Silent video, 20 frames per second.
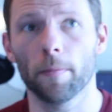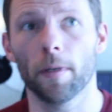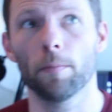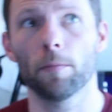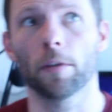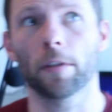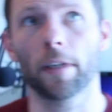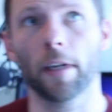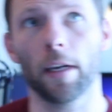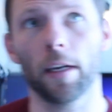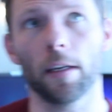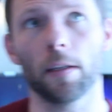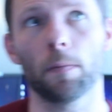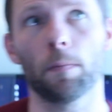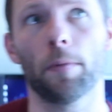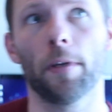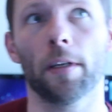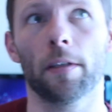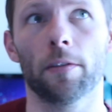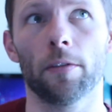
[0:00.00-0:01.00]
remember,
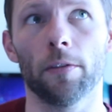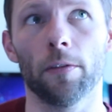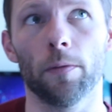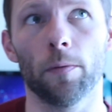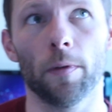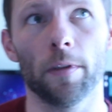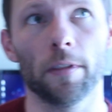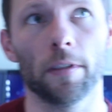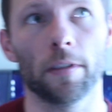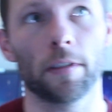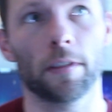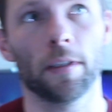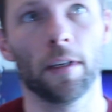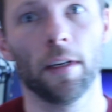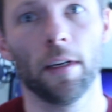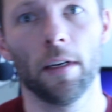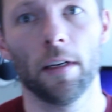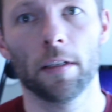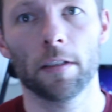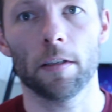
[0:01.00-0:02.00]
Chaos Pixel was
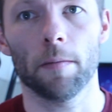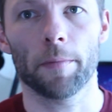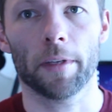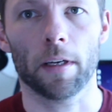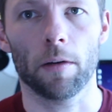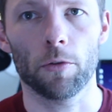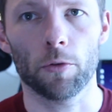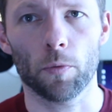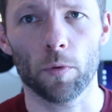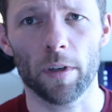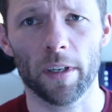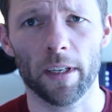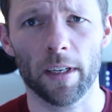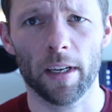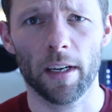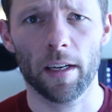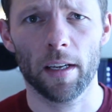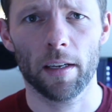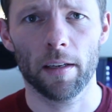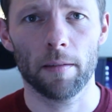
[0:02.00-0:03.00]
something I was working
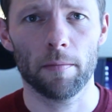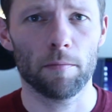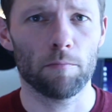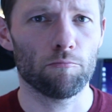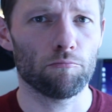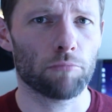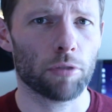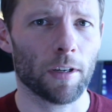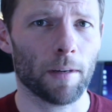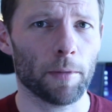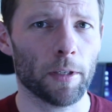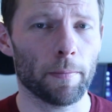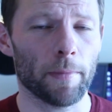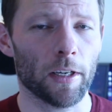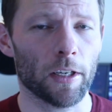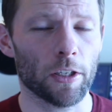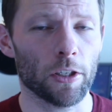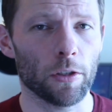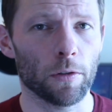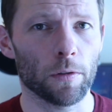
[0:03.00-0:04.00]
on probably
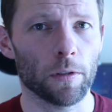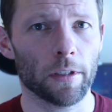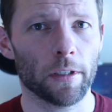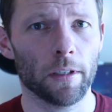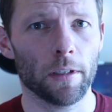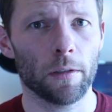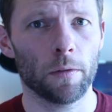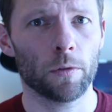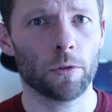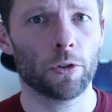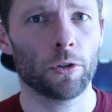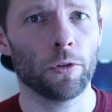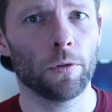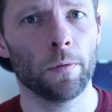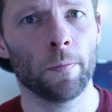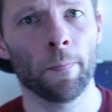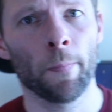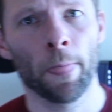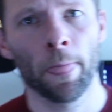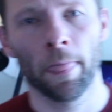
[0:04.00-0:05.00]
about a year ago or
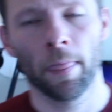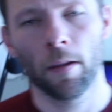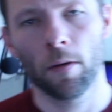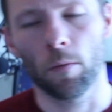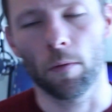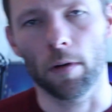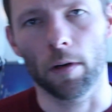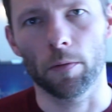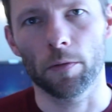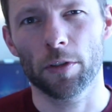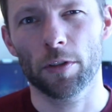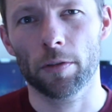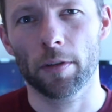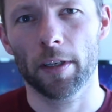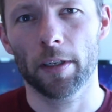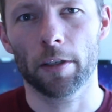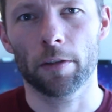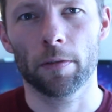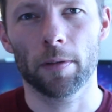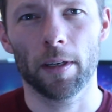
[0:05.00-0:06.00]
two, where I was
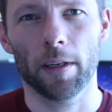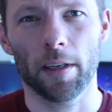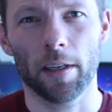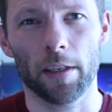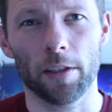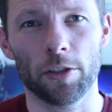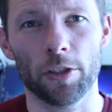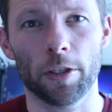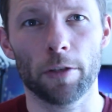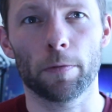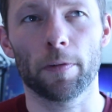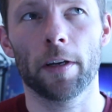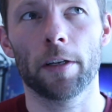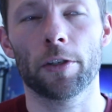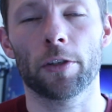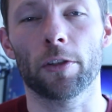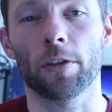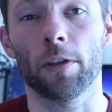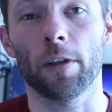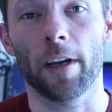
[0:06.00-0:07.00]
trying to create a
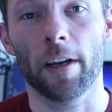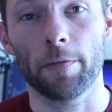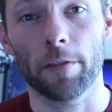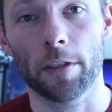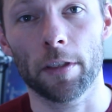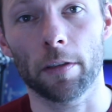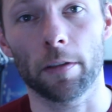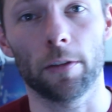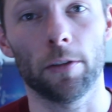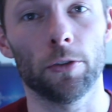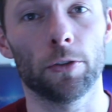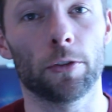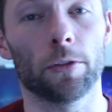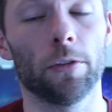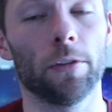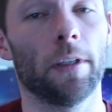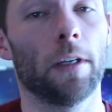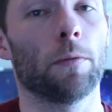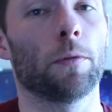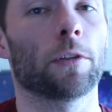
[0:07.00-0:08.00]
generational adversarial
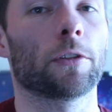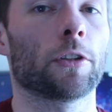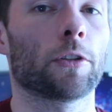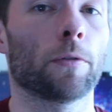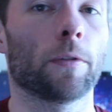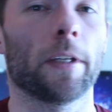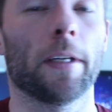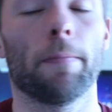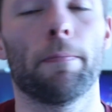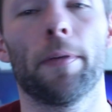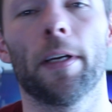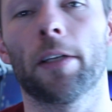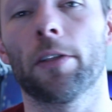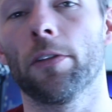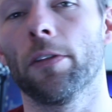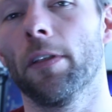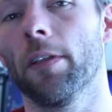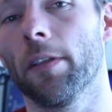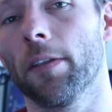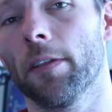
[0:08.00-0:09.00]
neural network to create
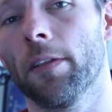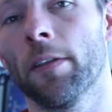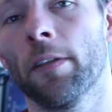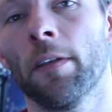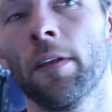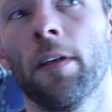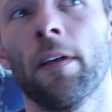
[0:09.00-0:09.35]
pixel art.